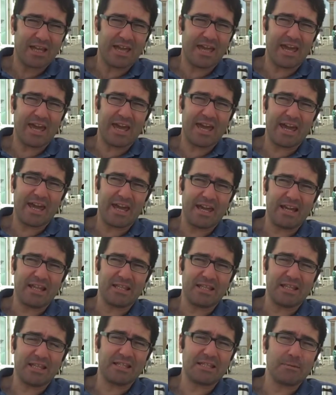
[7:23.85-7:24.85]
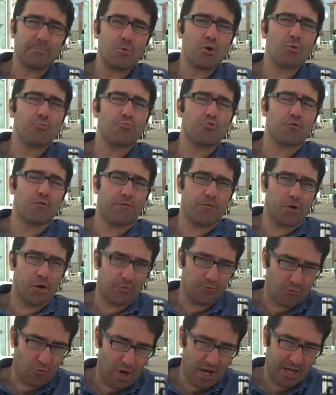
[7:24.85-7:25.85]
and is a more
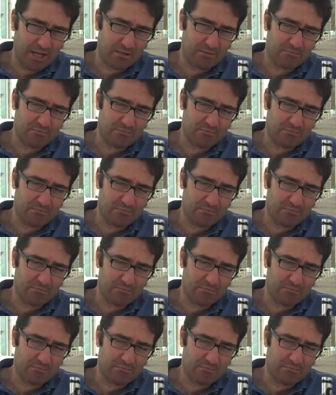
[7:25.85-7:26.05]
profound wine.